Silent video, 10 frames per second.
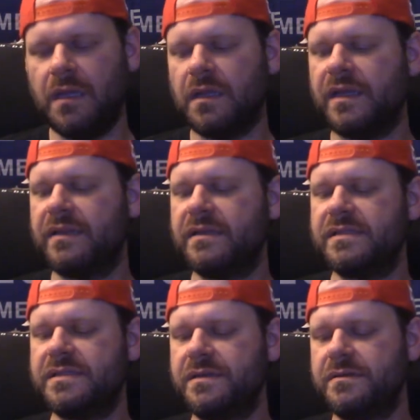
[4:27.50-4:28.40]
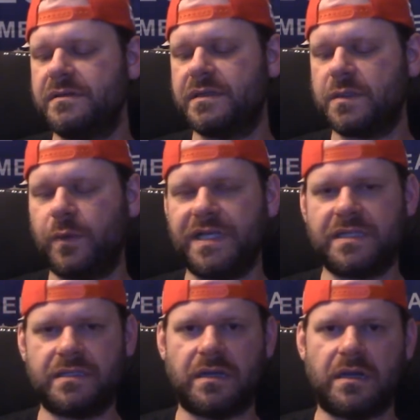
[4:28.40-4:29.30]
Like, this dude's a Twitch
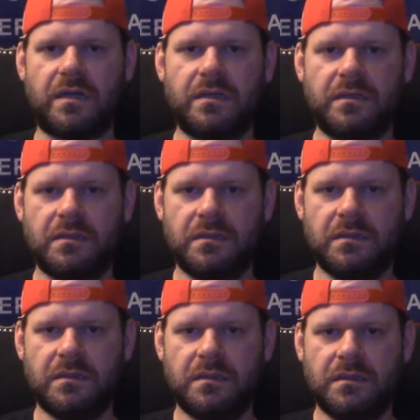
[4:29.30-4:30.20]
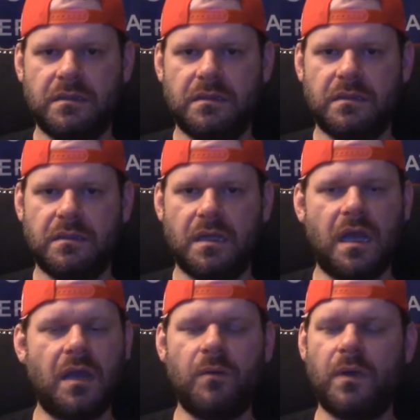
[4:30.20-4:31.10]
star.
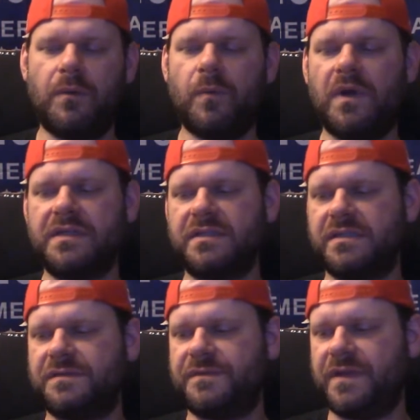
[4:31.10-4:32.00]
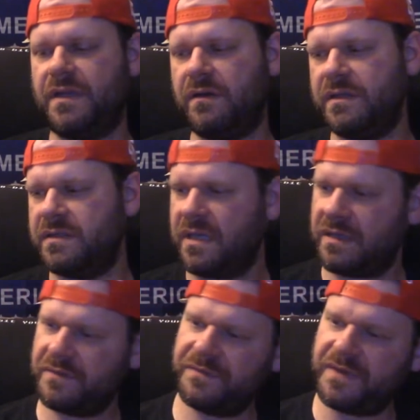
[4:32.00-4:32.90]
I'm watching his video, he's got
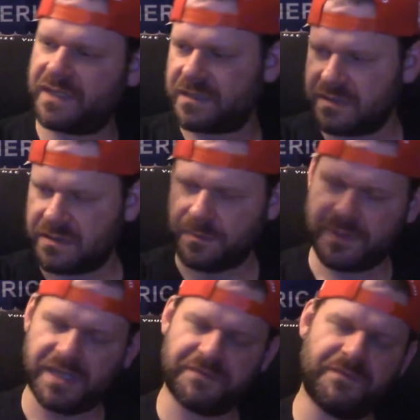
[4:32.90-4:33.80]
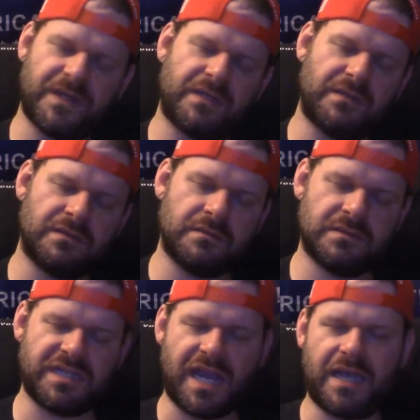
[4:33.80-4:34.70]
the fucking stupid ass fucking
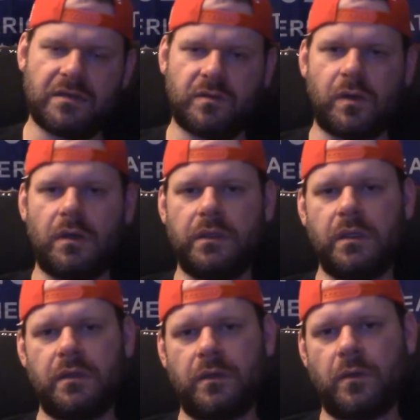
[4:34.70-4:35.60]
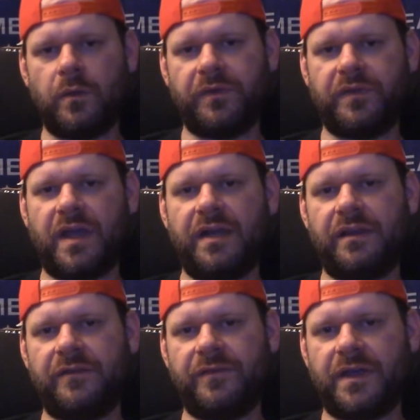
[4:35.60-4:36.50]
chat crawling on the whole side
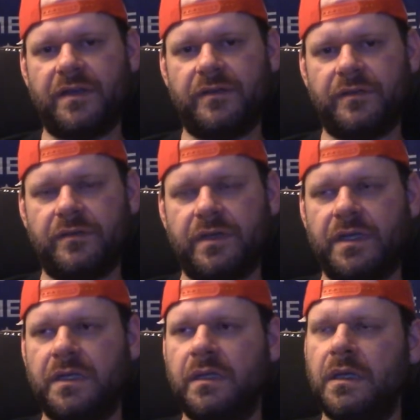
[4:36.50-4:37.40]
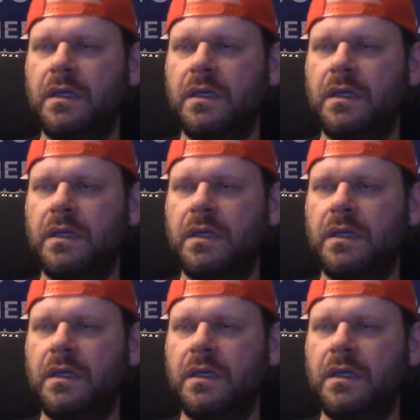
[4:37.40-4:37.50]
of the fucking screen.